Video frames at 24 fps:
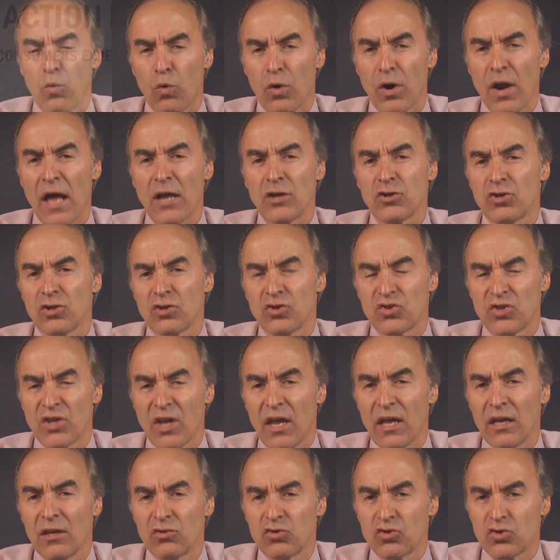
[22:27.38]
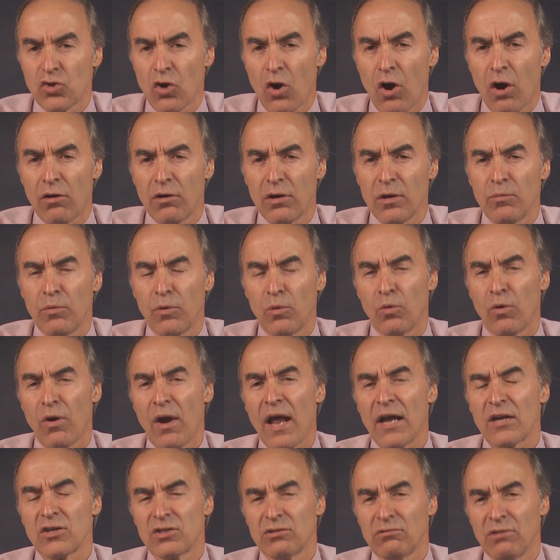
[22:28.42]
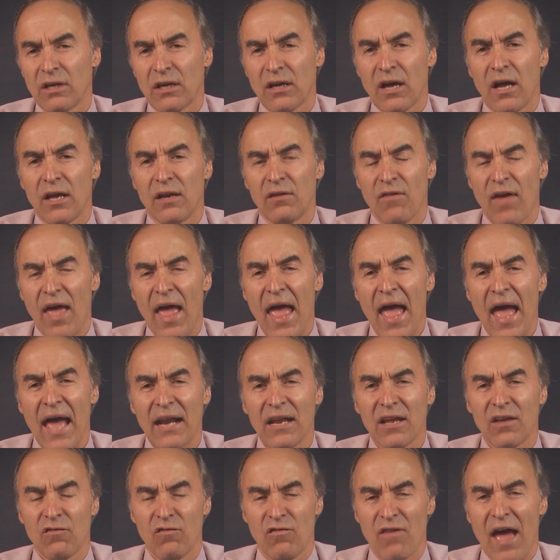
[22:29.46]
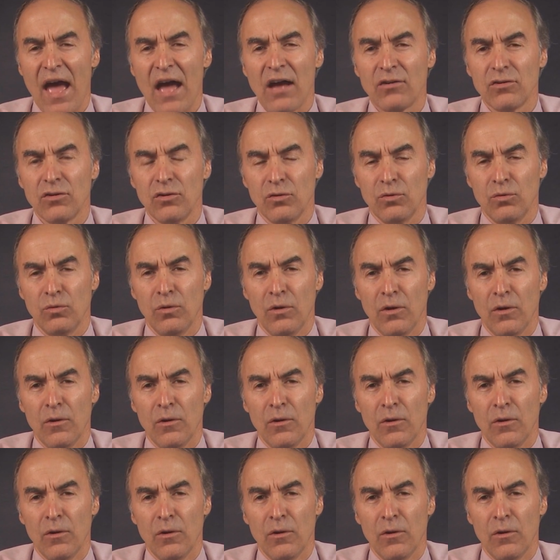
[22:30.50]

not just saying sorry, but we're actually kind of adding value.